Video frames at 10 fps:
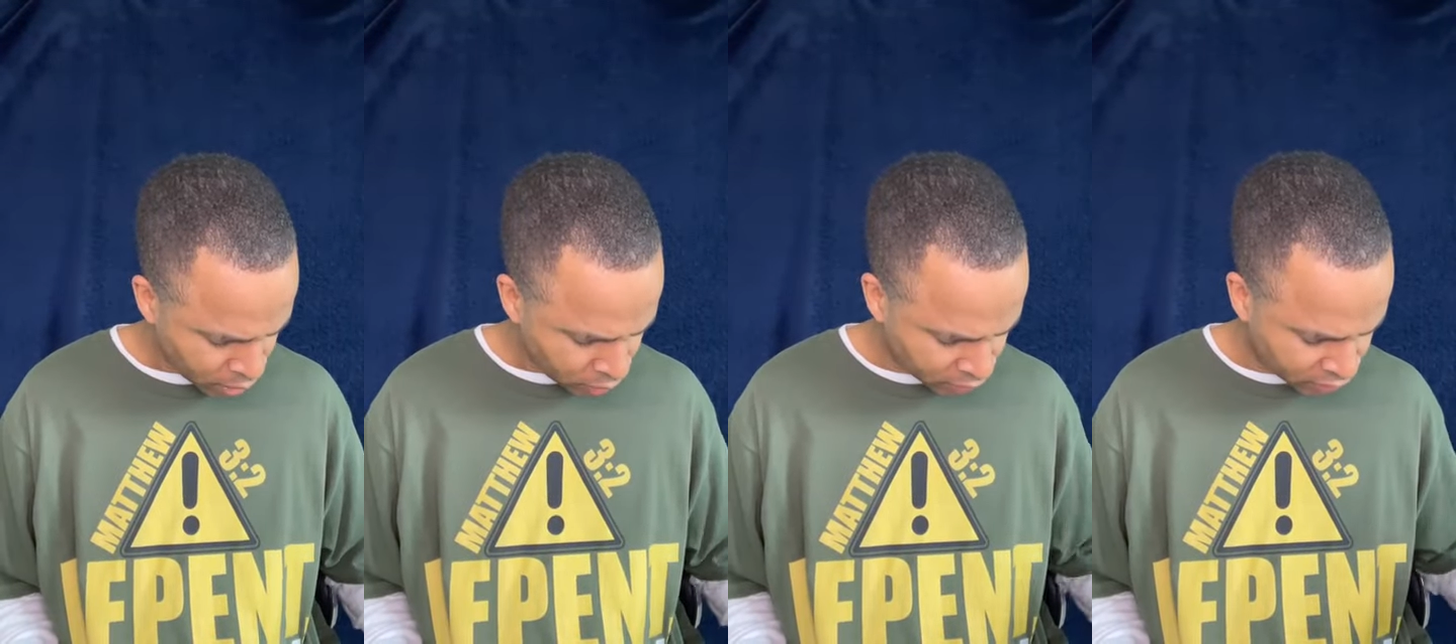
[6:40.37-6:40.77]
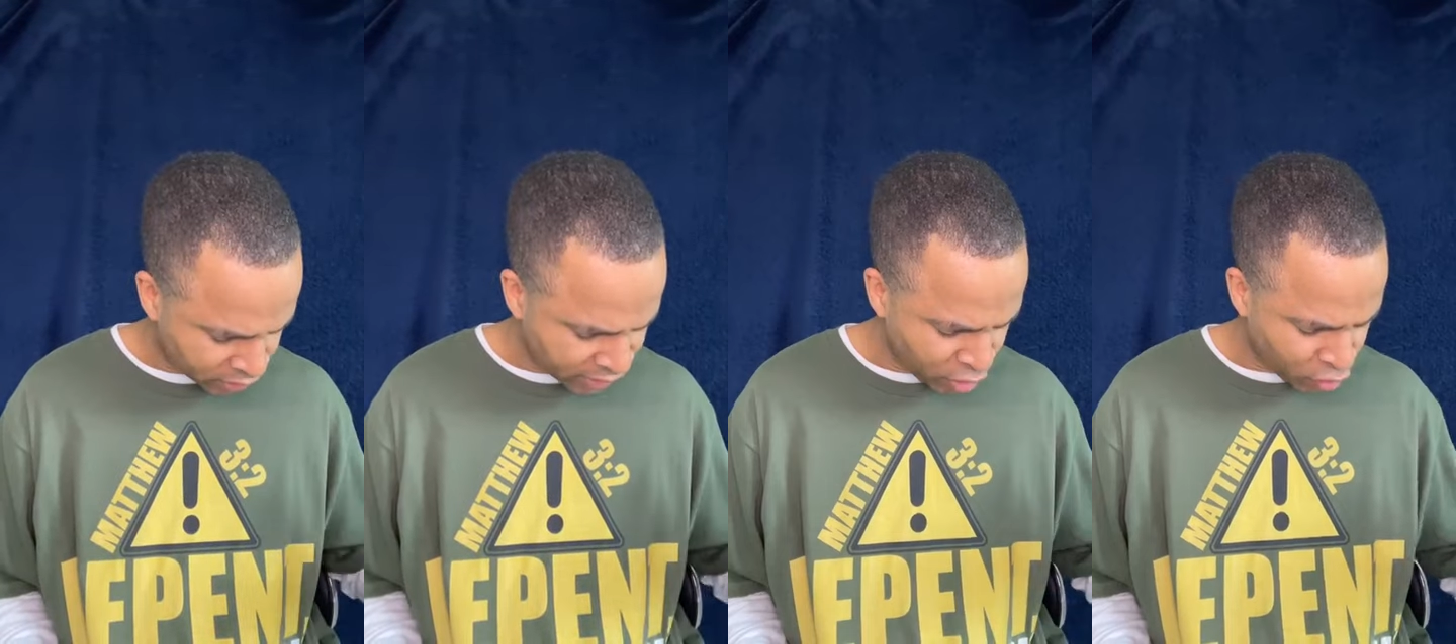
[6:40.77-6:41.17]
The
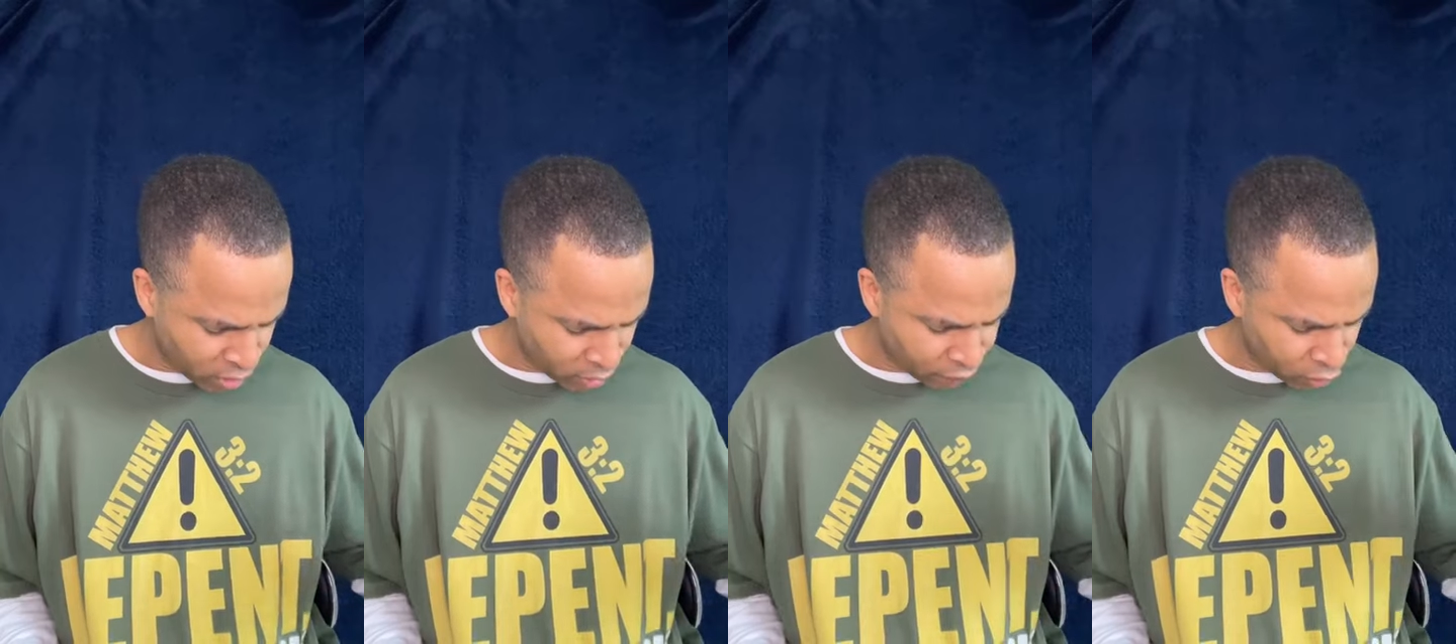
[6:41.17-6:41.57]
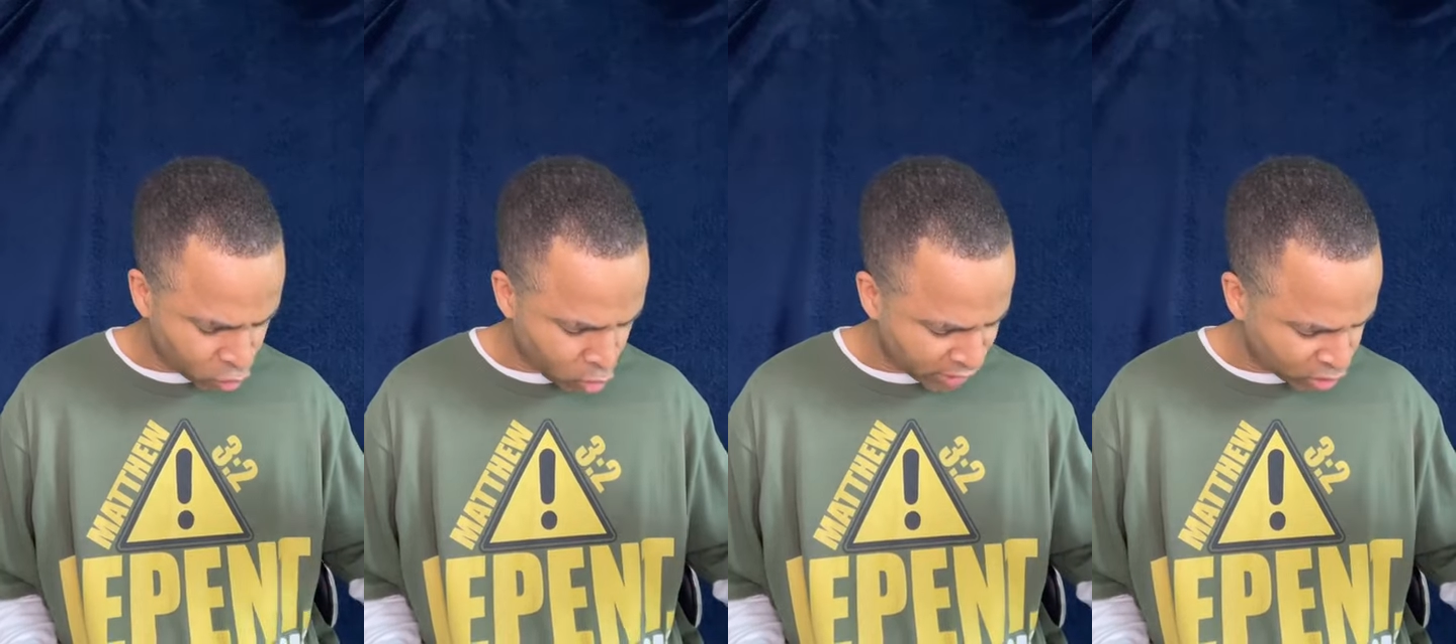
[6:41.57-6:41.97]
secret of the
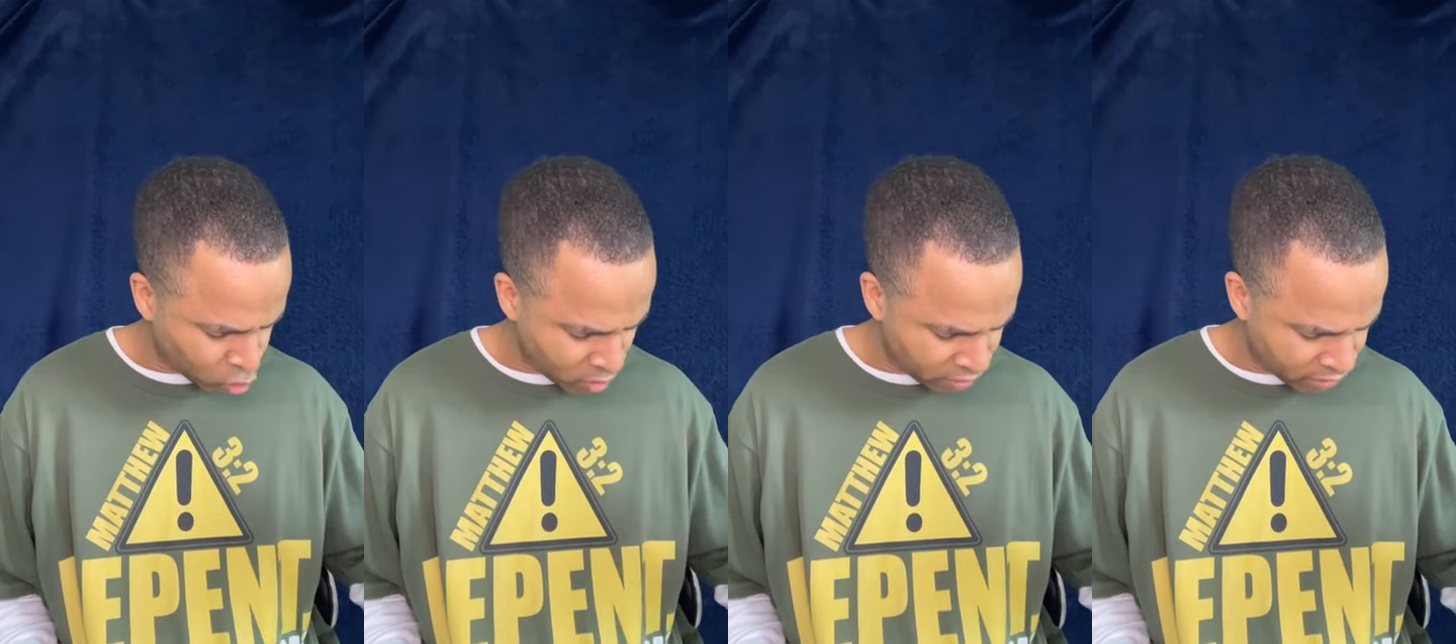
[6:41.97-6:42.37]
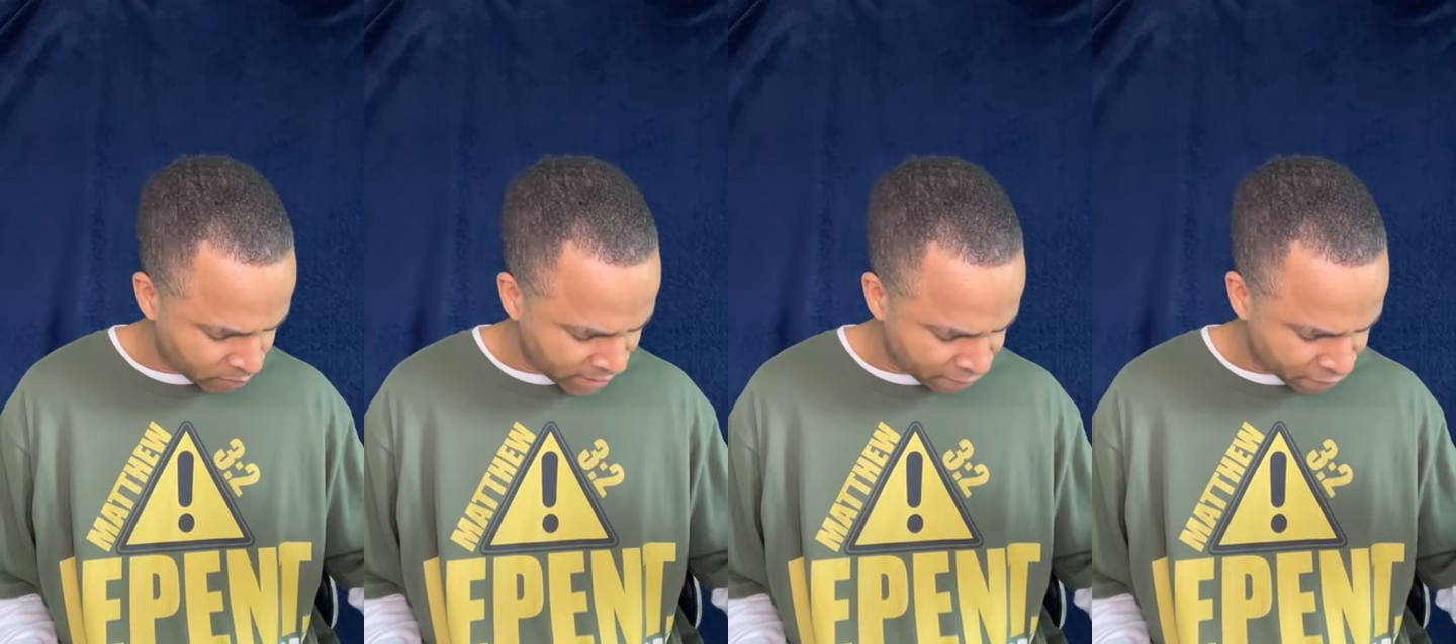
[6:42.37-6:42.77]
Lord is with them that